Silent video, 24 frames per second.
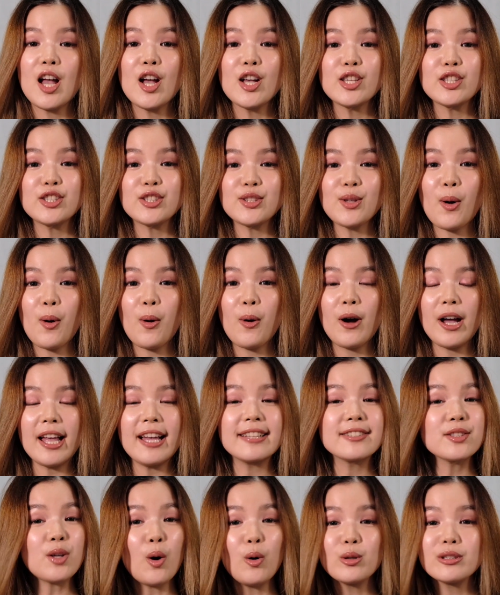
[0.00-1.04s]
So
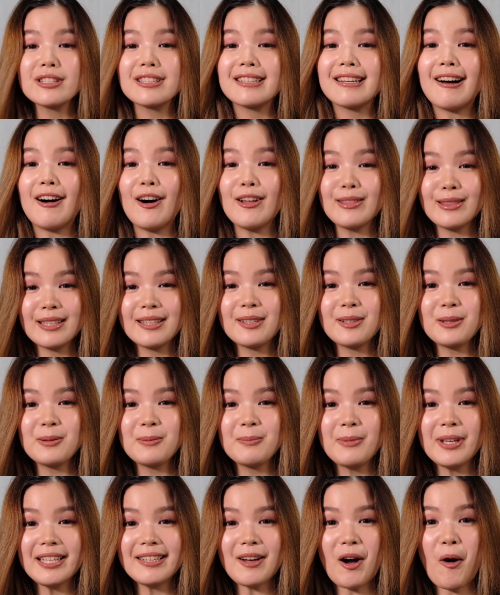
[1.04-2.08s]
it's only a little
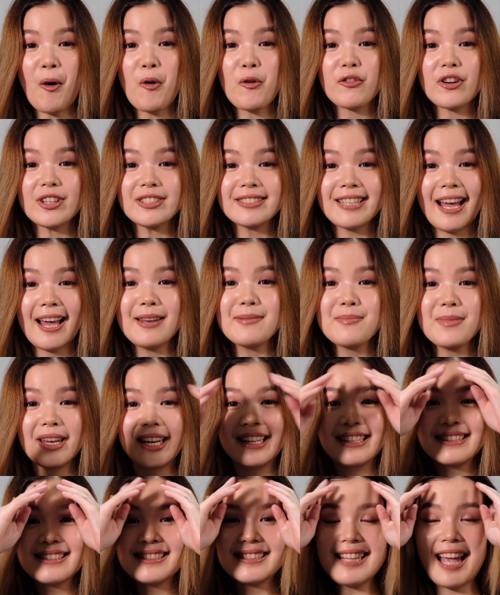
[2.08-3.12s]
bit over 10
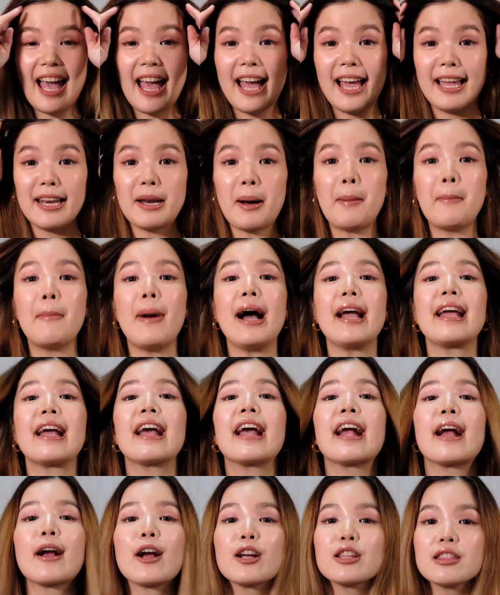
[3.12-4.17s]
minutes and my
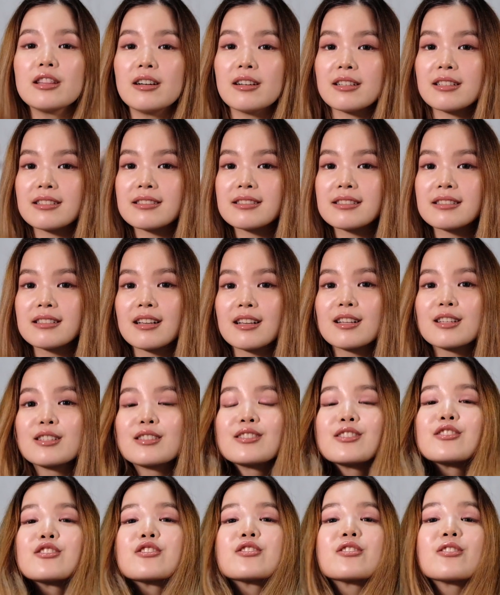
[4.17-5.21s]
hair looks
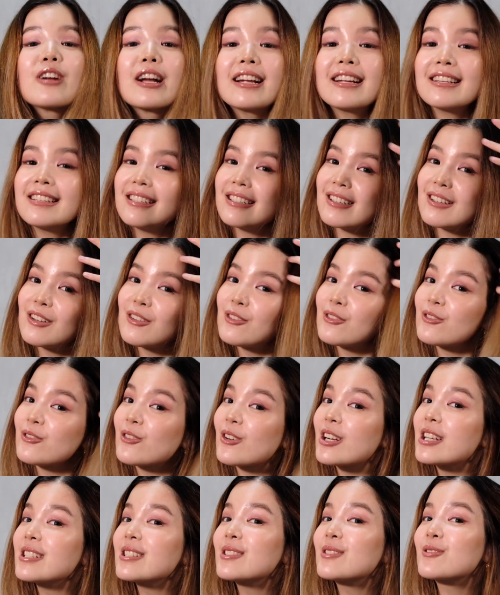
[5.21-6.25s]
straight,
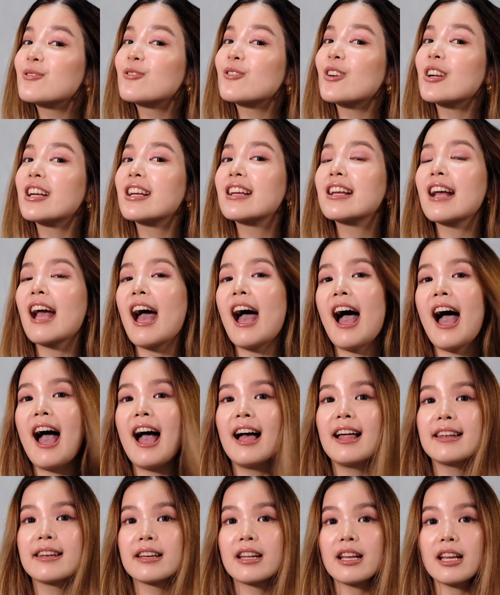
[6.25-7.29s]
frizz-free,
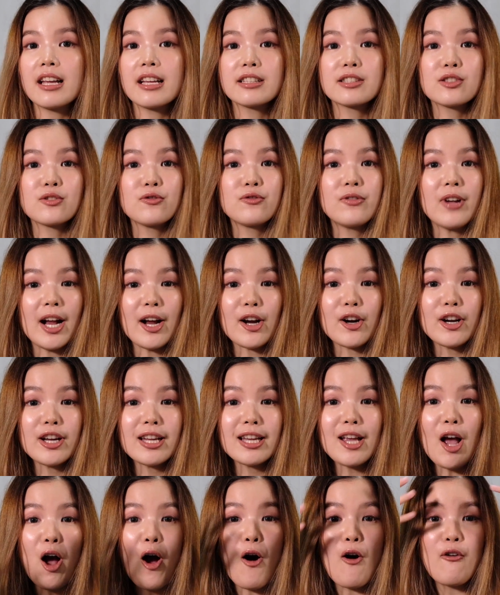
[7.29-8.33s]
and it's
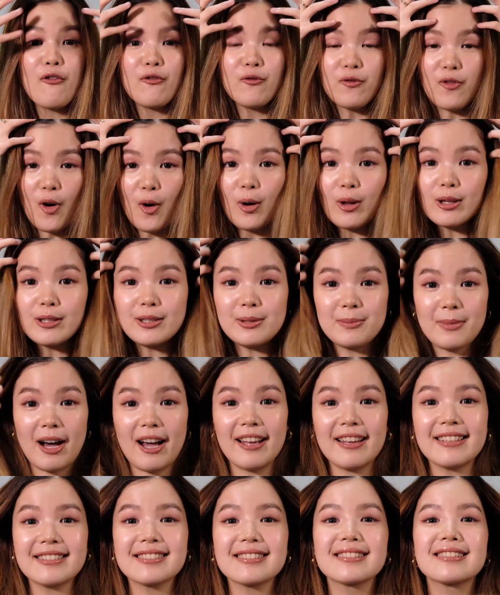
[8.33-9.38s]
very
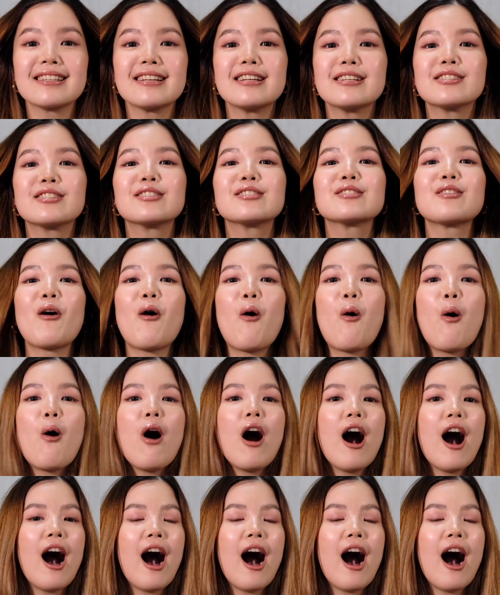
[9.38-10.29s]
volumized. So